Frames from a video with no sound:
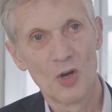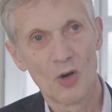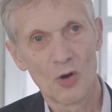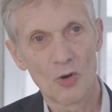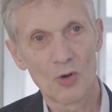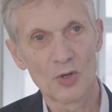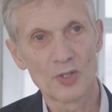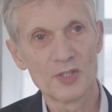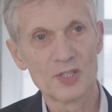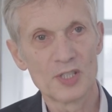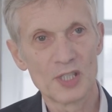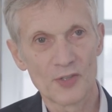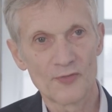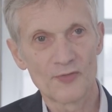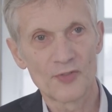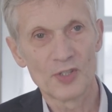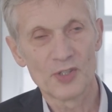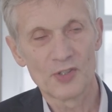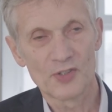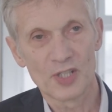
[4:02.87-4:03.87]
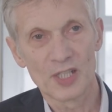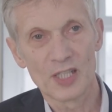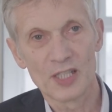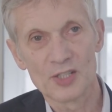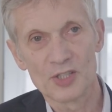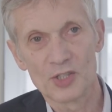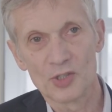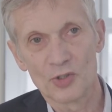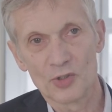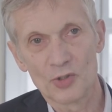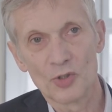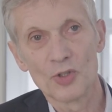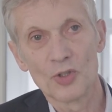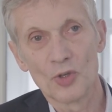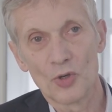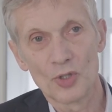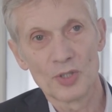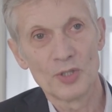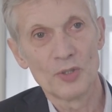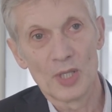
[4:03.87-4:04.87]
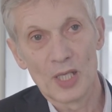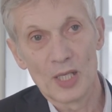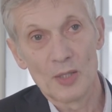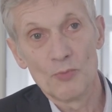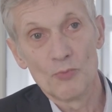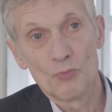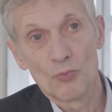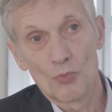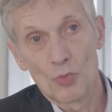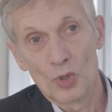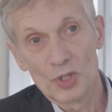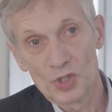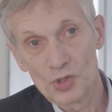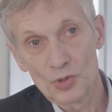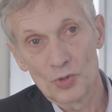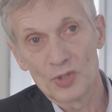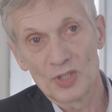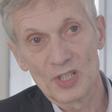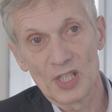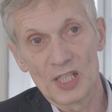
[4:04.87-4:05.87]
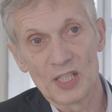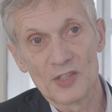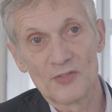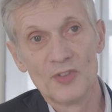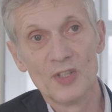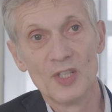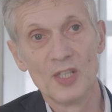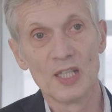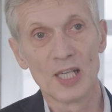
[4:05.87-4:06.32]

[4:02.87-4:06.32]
on different things that are going on in one's own life